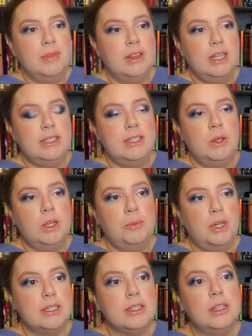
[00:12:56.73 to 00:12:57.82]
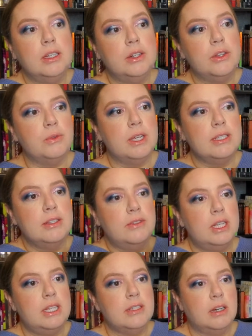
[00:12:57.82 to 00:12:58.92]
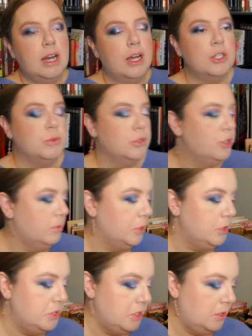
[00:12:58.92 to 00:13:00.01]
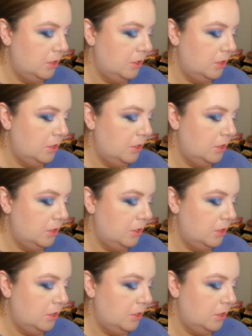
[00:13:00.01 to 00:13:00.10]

This is the only pressed glitter. The rest of these are actual shimmers.